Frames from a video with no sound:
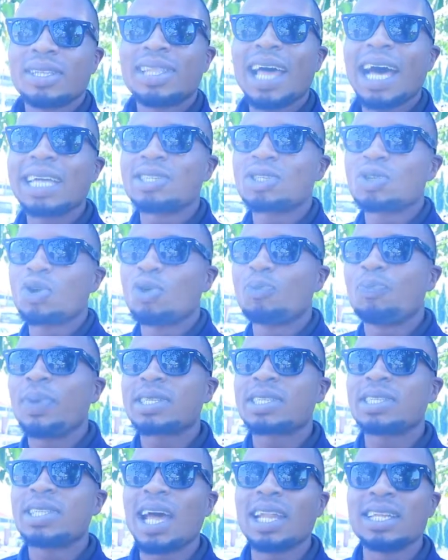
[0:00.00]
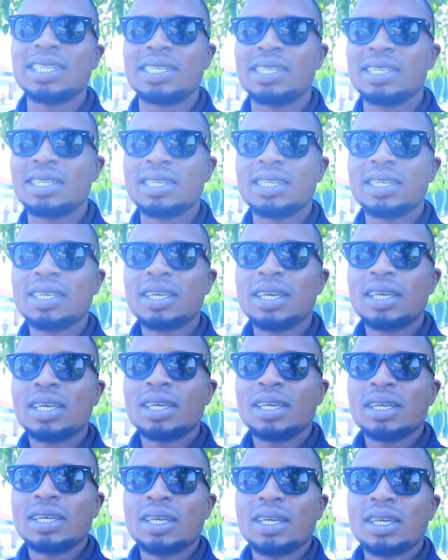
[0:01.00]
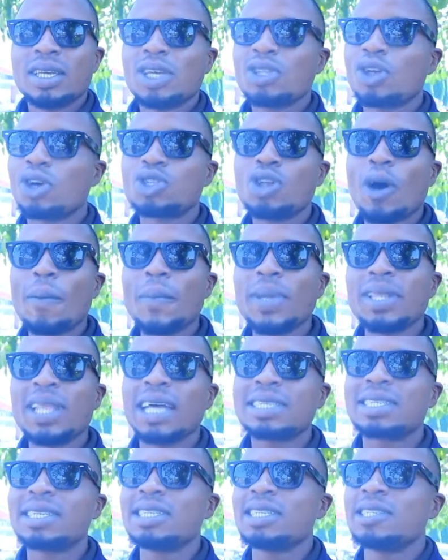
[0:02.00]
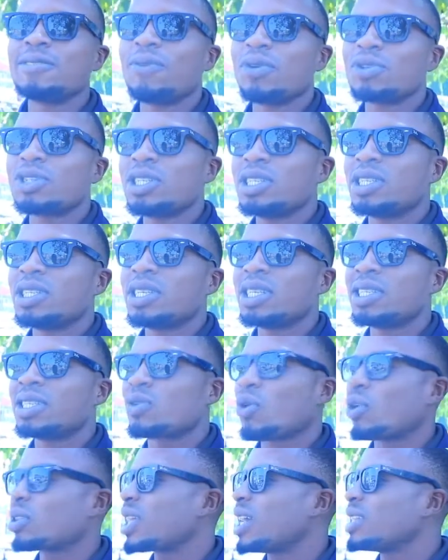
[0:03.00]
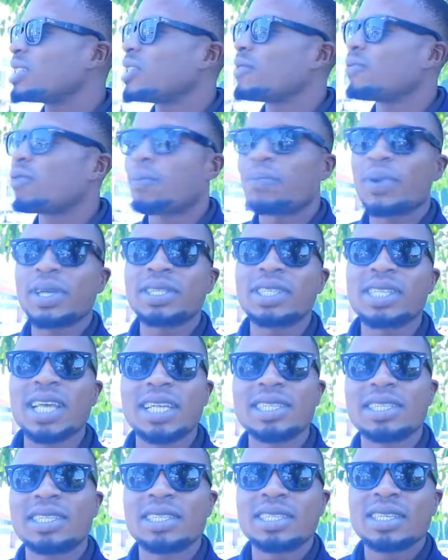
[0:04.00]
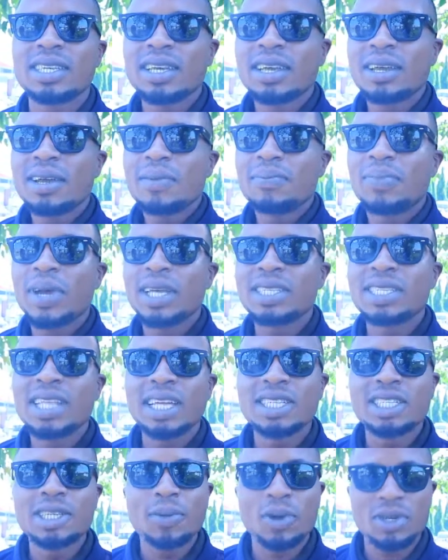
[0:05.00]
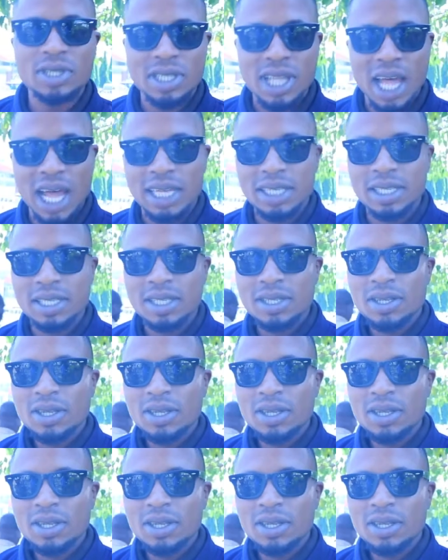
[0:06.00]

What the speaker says: That's his own personality. It does not mean that since his vote is contesting for presidentship. Understand?